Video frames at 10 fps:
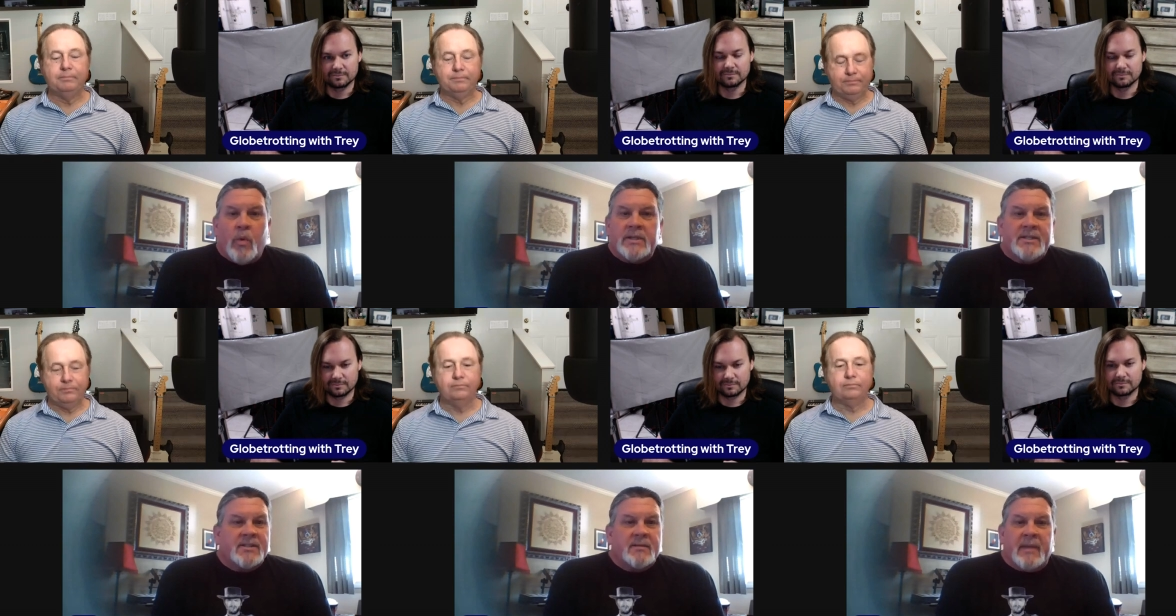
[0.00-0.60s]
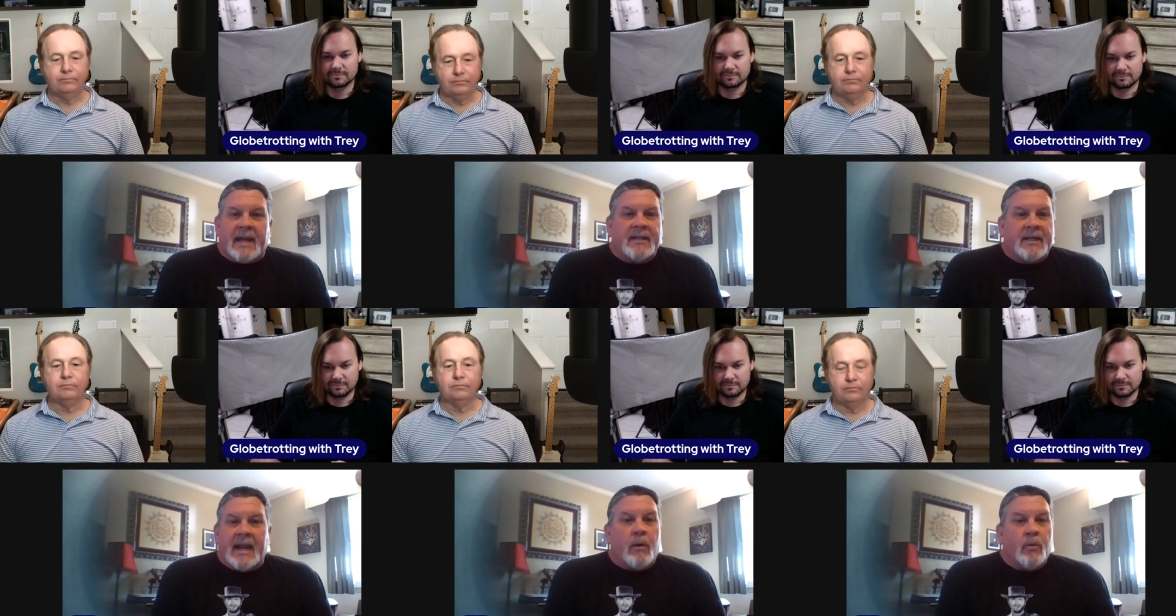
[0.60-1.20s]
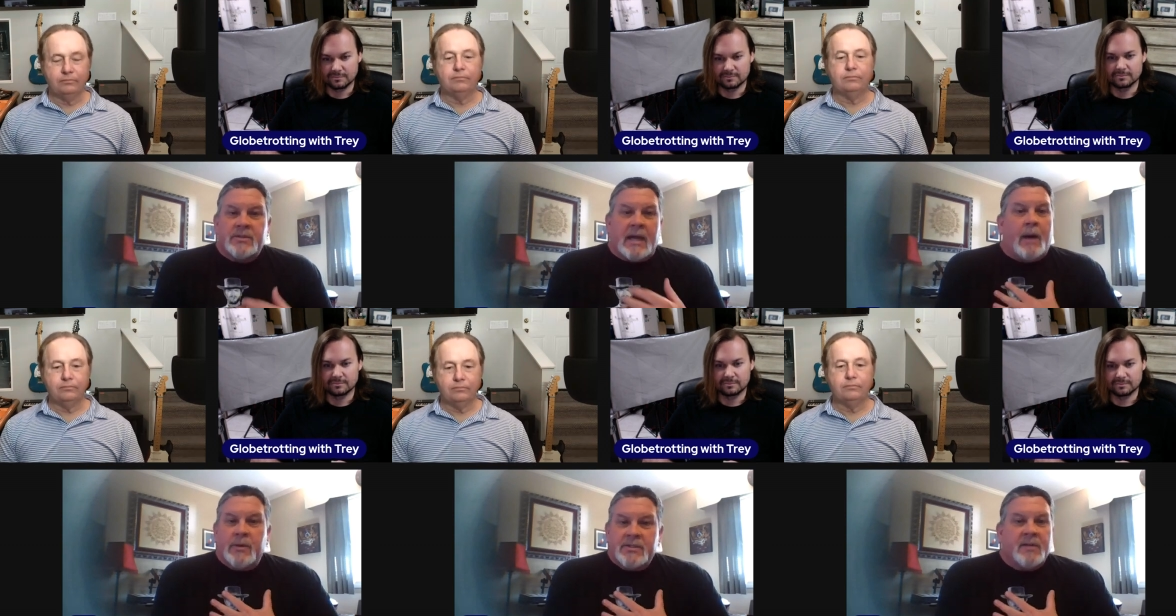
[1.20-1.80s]
Speaker 1: boy system back then, and I was I
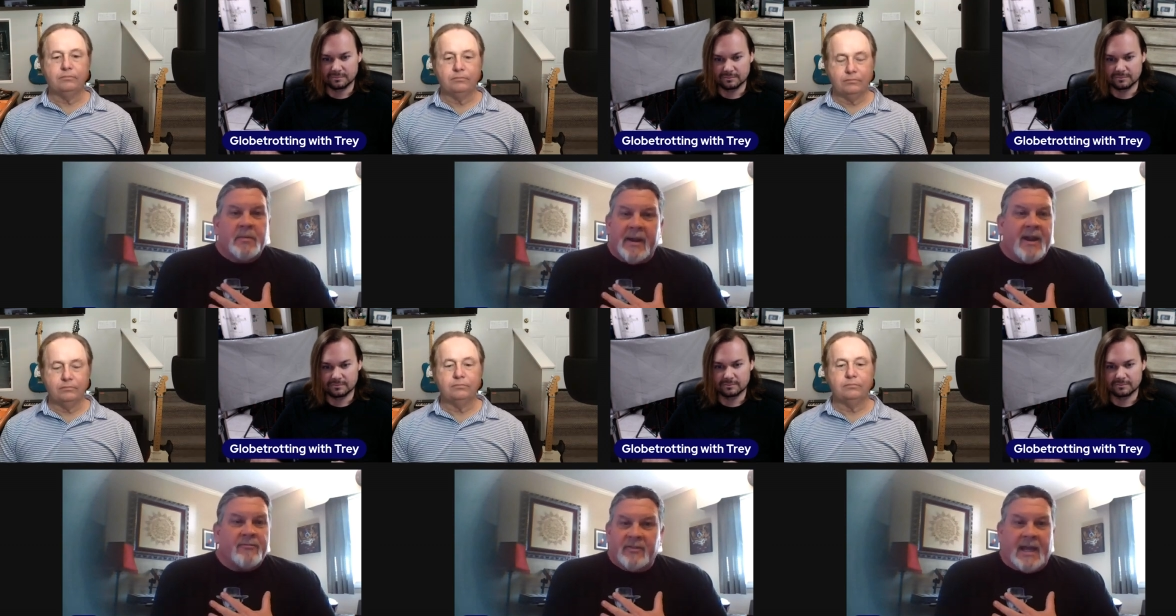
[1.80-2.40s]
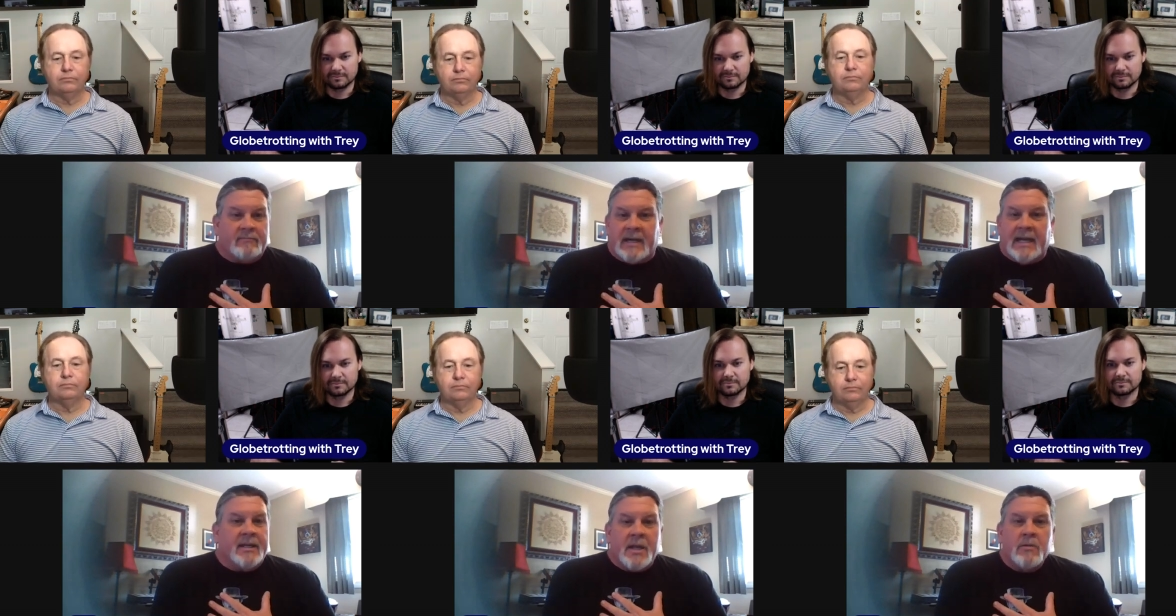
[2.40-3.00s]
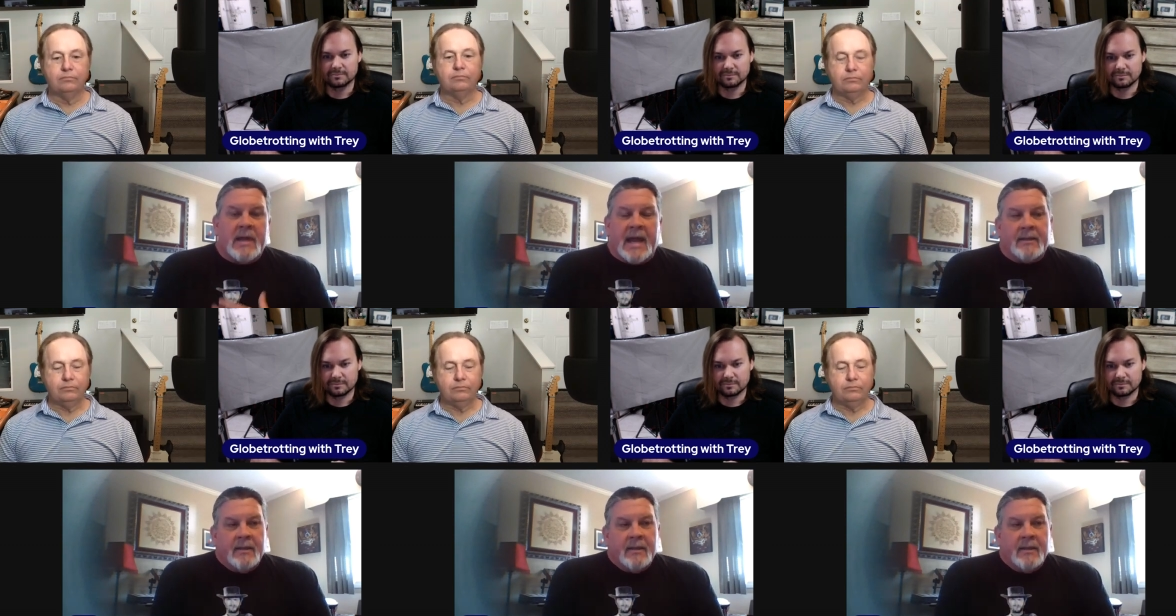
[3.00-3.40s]
was unprepared for that. I didn't know that.